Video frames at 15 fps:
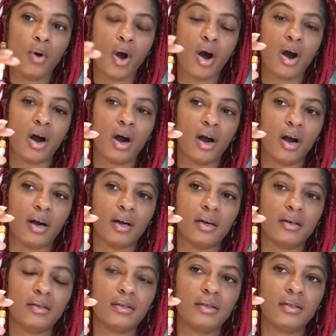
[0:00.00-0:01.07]
are
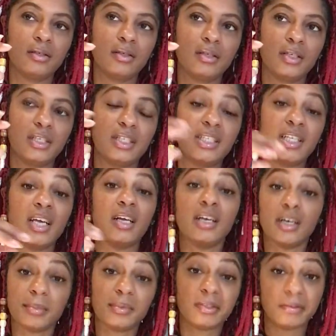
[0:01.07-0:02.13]
set
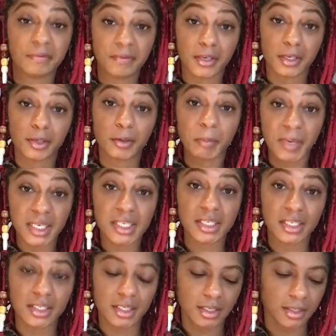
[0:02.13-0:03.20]
up to fail,
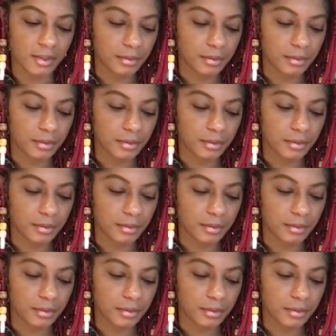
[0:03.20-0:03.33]
basically.